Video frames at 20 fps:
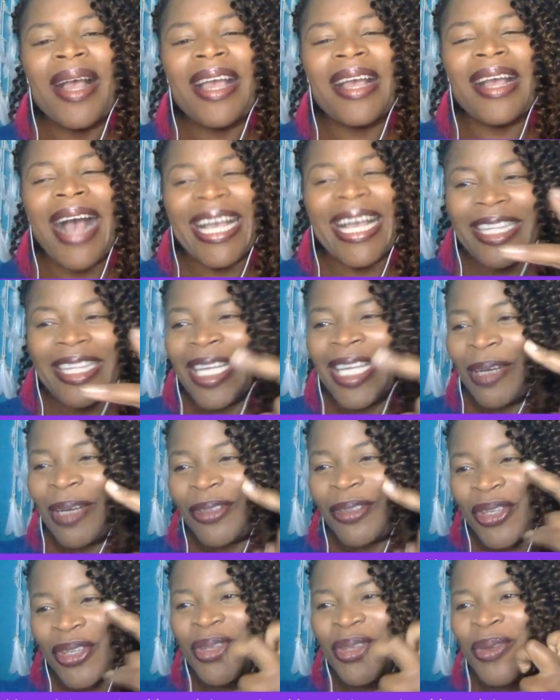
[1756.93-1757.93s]
I can think
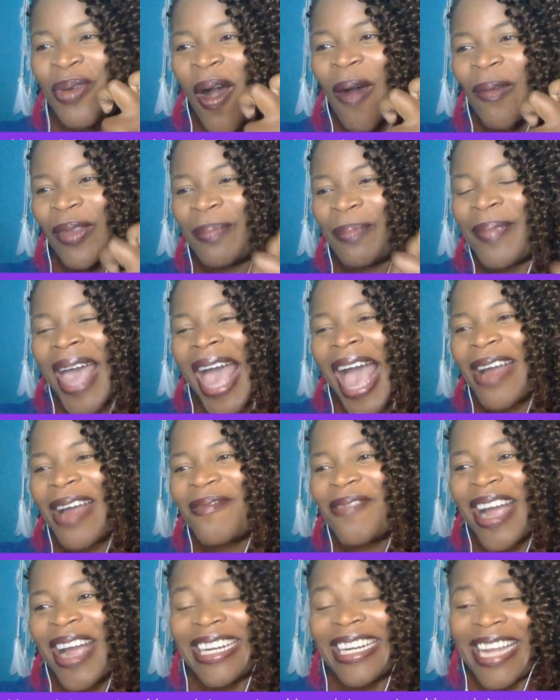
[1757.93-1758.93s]
of 2 off the bat
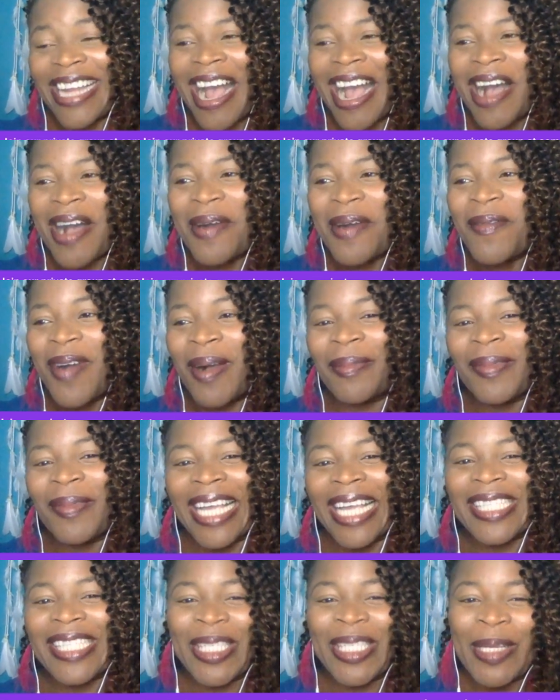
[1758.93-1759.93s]
right now who I'm
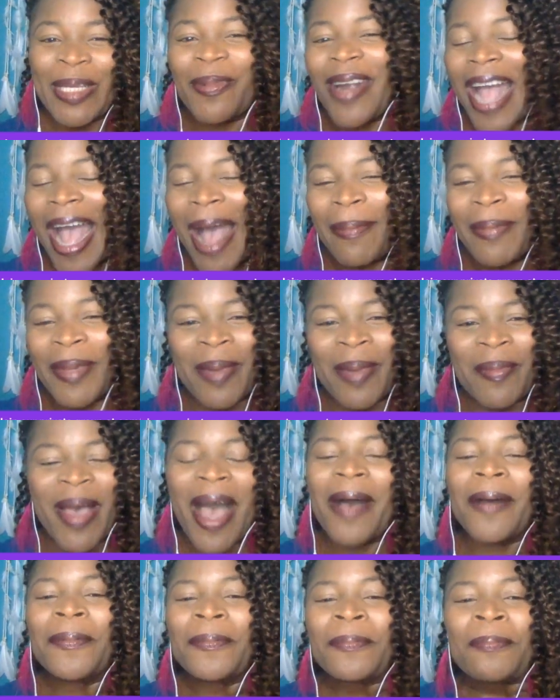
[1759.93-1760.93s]
like super happy
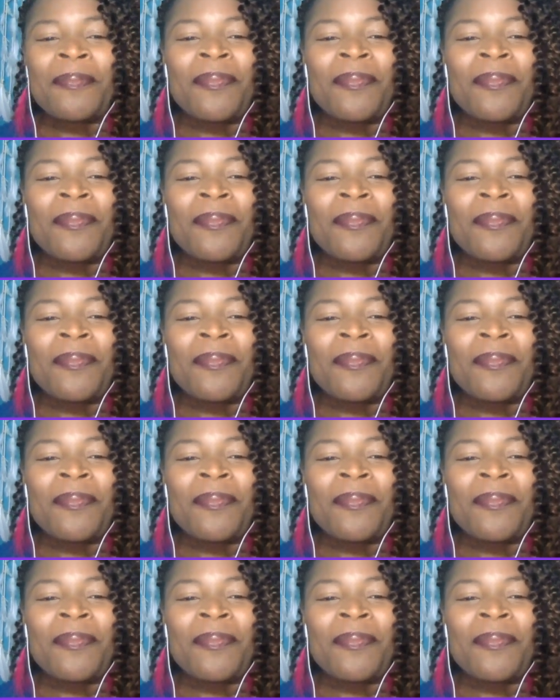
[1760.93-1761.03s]
about.